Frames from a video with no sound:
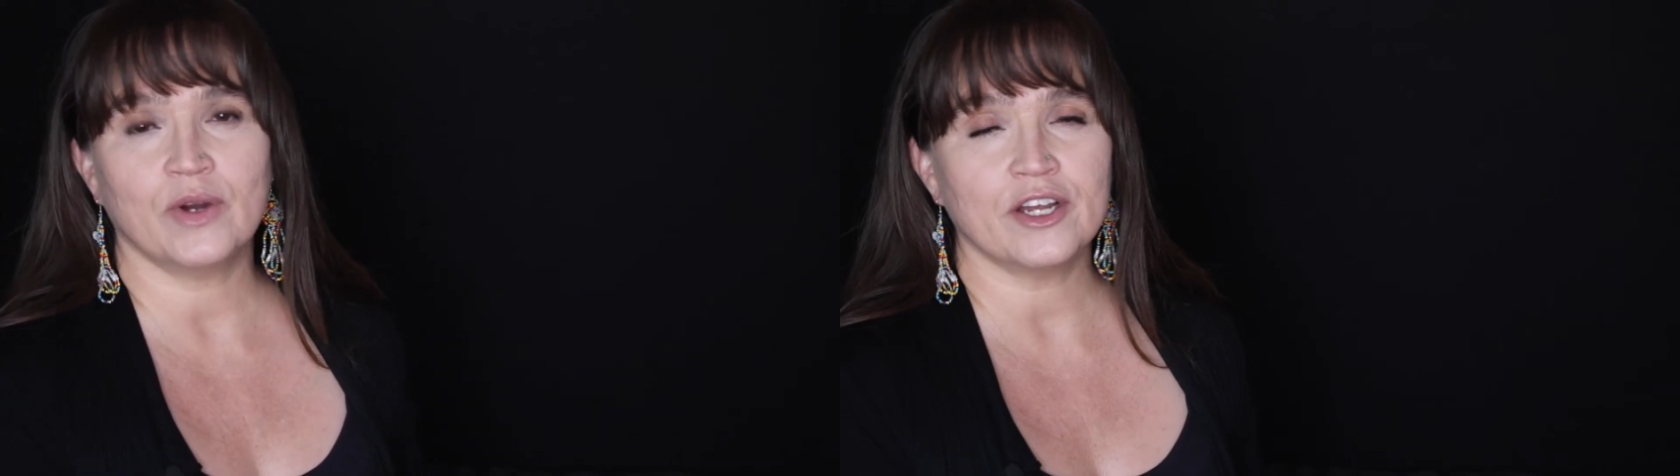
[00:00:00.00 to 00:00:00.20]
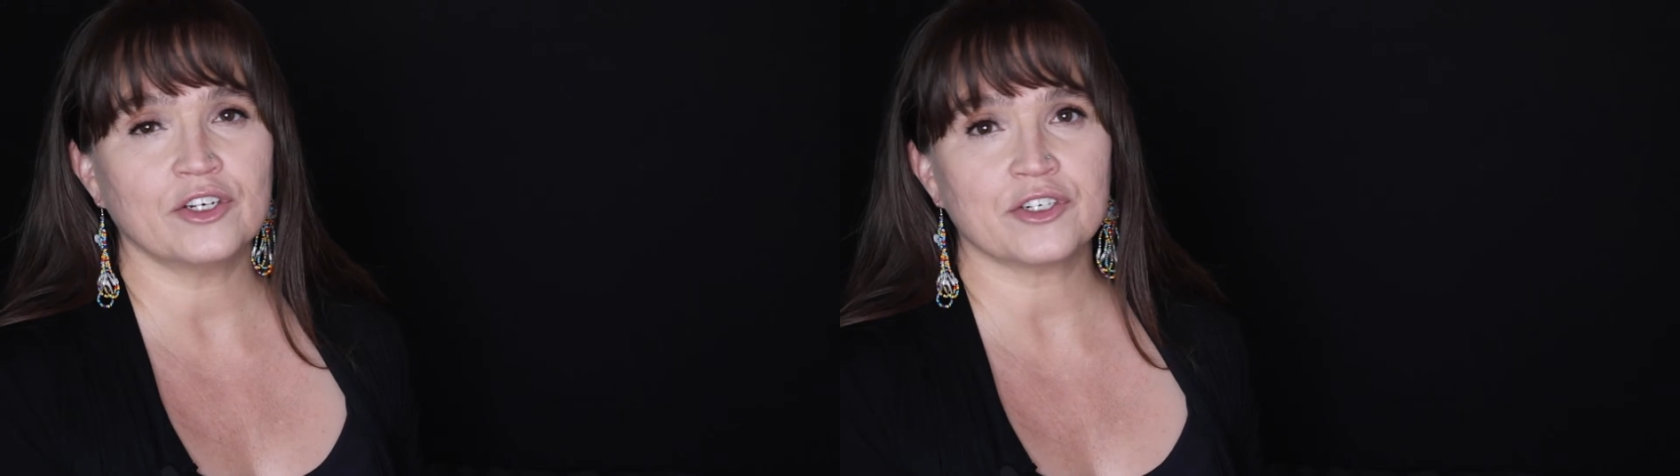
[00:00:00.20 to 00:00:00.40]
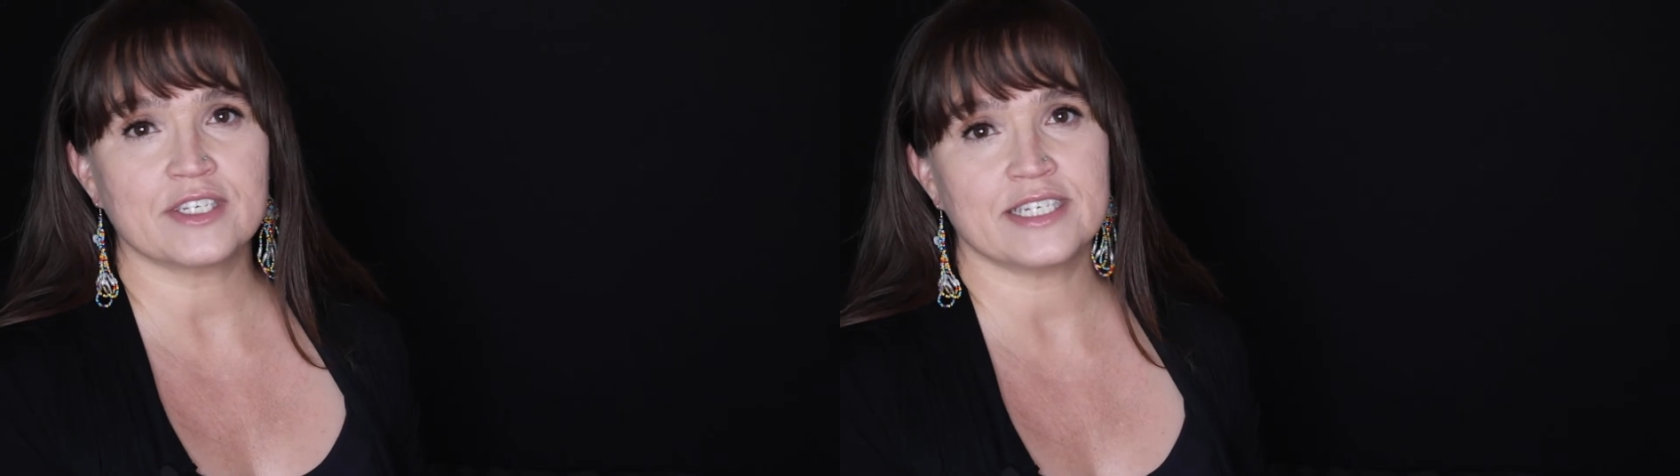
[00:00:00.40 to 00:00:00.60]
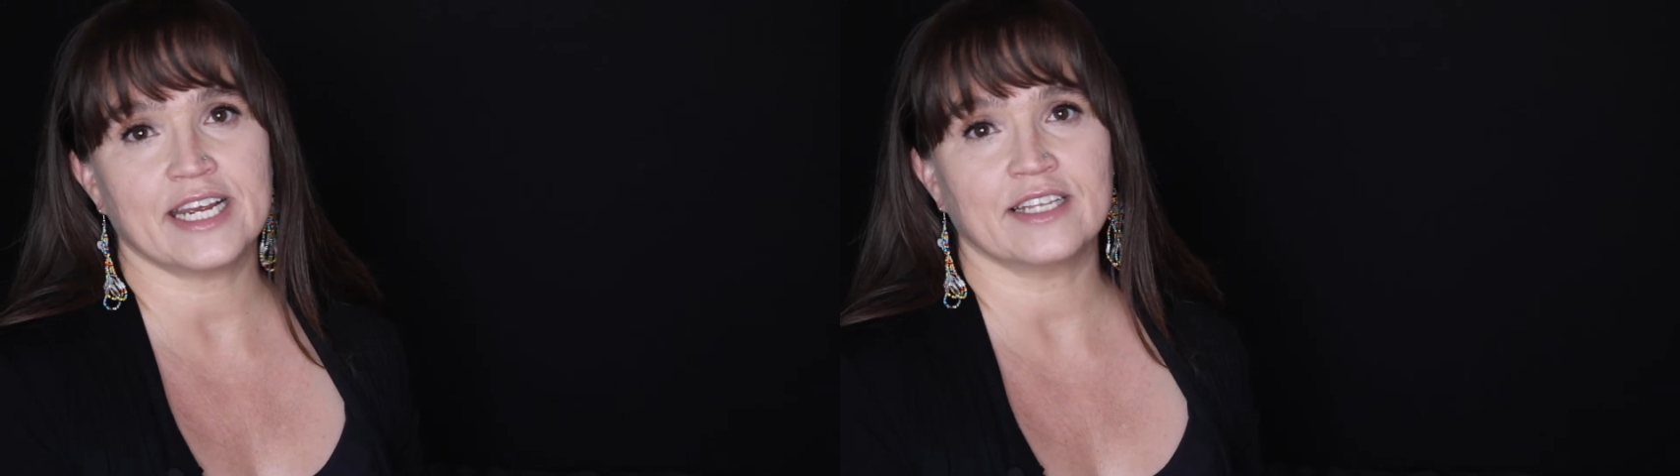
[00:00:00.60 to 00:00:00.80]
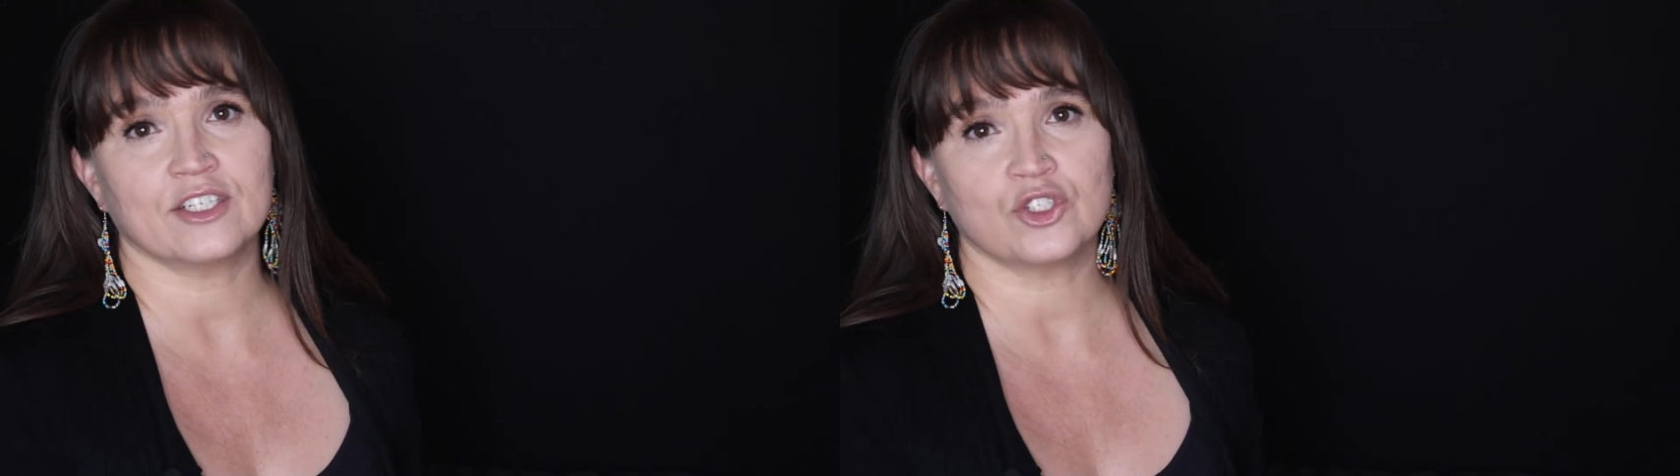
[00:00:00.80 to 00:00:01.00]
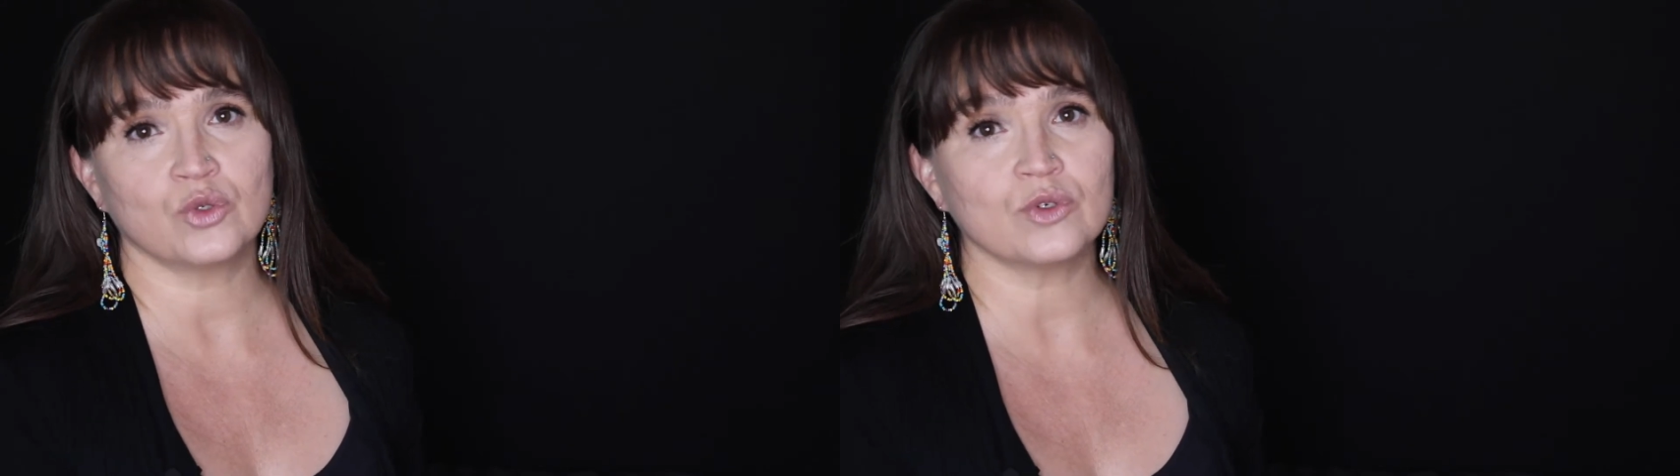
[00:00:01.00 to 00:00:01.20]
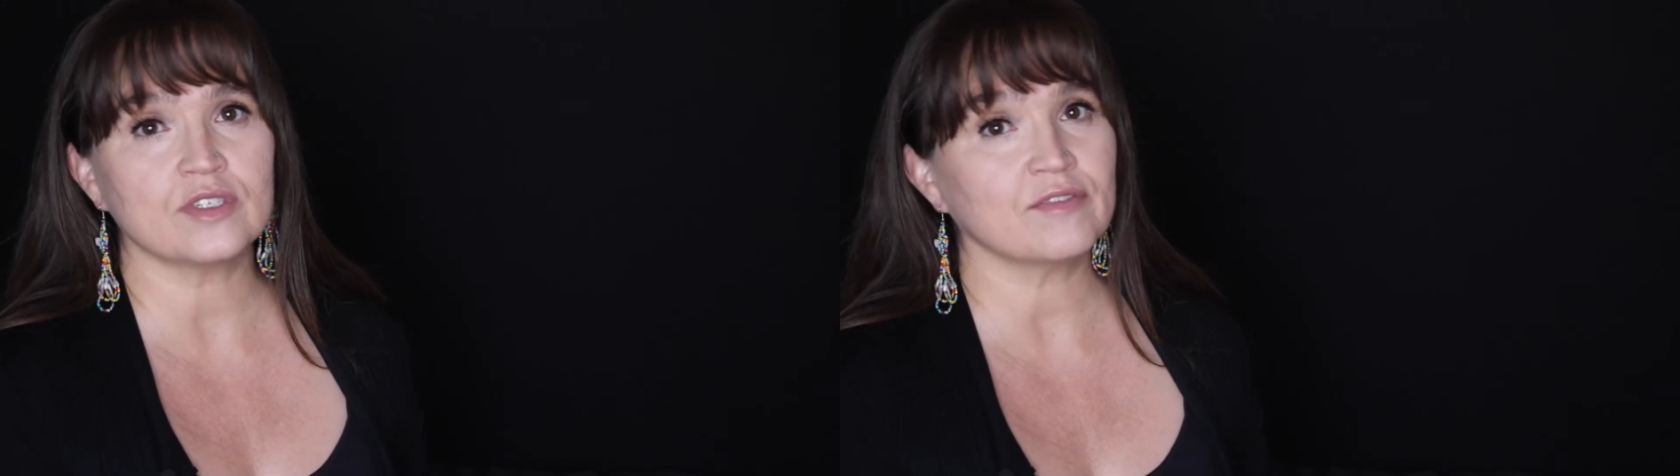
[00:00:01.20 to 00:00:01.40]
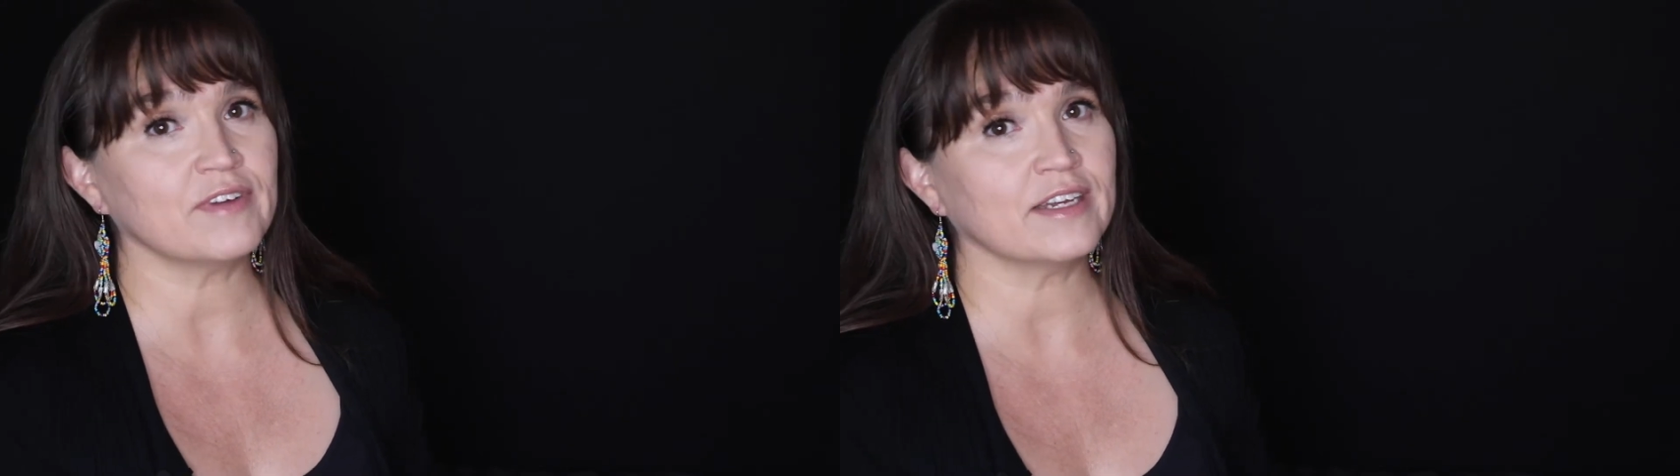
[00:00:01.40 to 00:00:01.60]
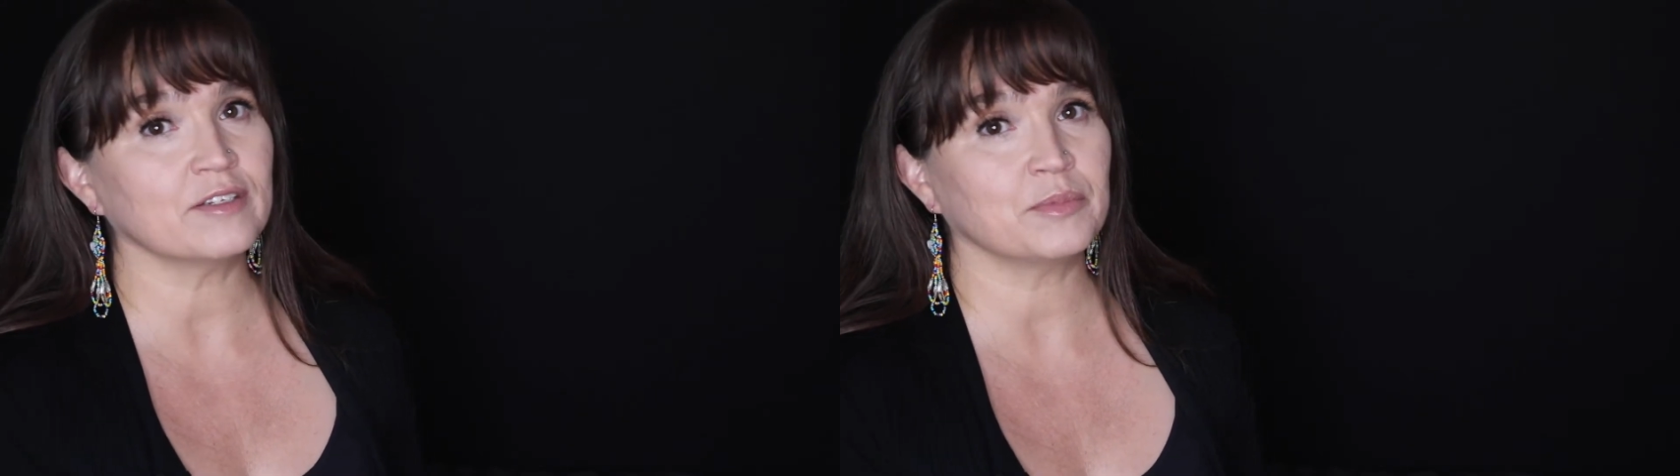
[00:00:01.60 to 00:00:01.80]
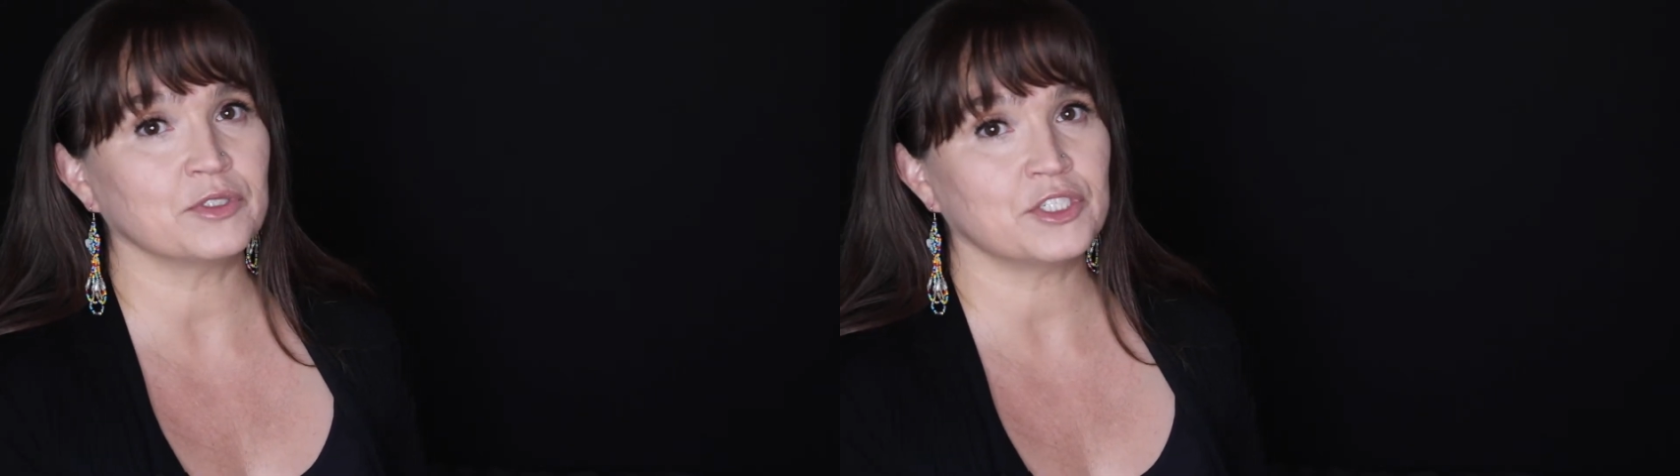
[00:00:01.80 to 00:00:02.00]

understand the tools available